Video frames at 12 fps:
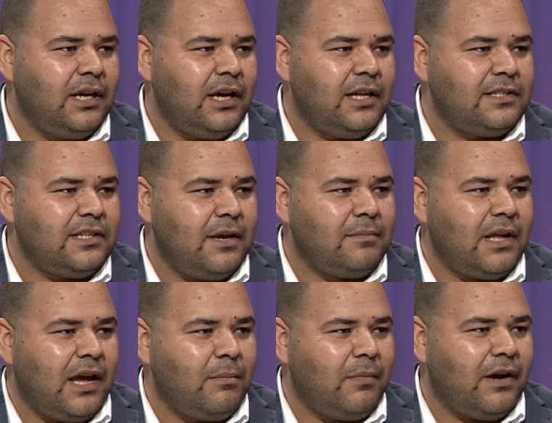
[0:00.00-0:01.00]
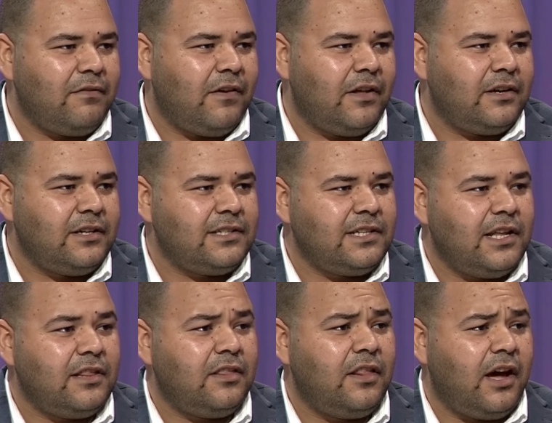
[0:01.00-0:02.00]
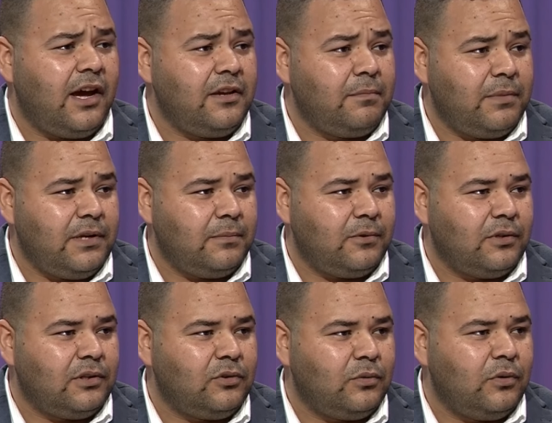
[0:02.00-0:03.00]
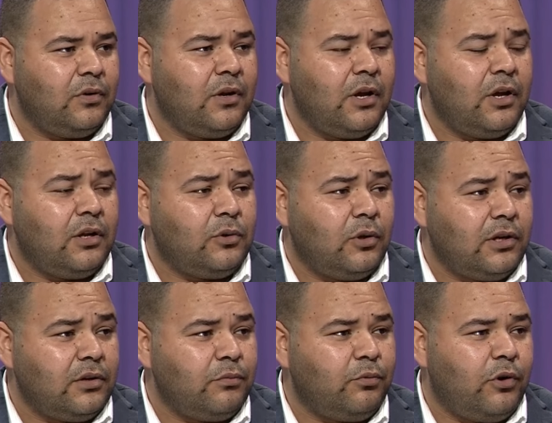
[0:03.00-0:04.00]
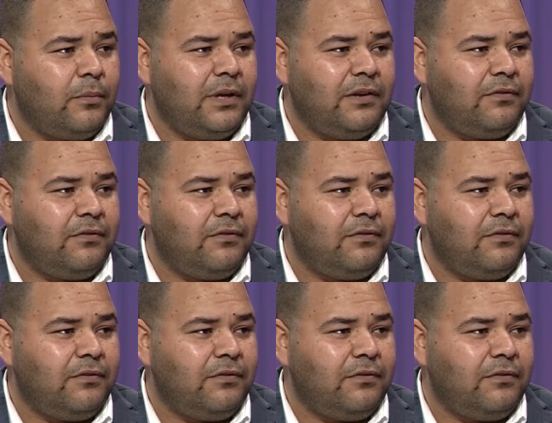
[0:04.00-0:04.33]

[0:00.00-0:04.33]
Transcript: And same time, my father, he sent nine people to, to looking for me.